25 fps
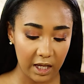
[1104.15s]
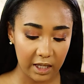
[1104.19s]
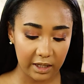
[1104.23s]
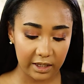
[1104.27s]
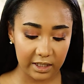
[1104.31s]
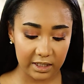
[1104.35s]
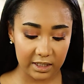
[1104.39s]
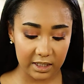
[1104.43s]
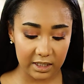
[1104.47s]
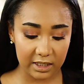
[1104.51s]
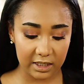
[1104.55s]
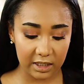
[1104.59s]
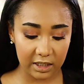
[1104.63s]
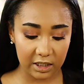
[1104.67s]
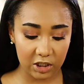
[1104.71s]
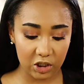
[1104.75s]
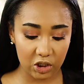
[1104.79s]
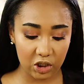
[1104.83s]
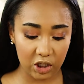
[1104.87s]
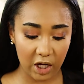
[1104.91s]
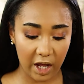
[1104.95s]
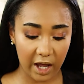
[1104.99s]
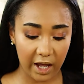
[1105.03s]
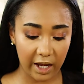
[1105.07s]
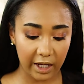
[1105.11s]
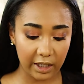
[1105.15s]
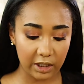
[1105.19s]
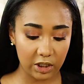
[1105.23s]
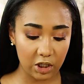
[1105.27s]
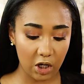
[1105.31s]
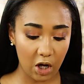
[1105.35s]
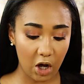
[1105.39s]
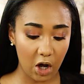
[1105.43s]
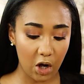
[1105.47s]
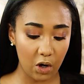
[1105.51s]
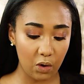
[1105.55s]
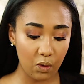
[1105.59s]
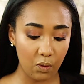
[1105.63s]
This is in the shade
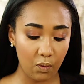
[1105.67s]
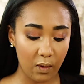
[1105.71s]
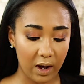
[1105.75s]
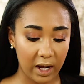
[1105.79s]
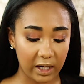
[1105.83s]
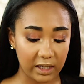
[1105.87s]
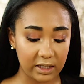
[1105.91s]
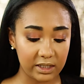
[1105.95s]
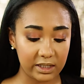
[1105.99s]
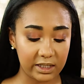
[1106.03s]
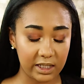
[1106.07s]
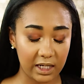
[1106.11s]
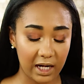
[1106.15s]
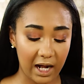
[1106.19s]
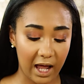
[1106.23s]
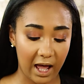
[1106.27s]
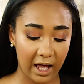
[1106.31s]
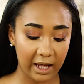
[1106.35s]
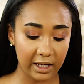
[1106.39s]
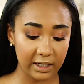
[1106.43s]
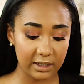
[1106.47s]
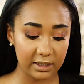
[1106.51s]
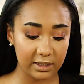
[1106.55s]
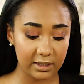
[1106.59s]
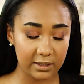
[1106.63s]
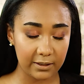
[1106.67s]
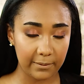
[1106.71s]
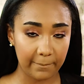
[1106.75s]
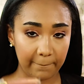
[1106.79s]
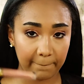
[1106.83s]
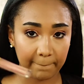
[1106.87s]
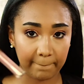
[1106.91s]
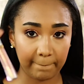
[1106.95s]
01 Delight.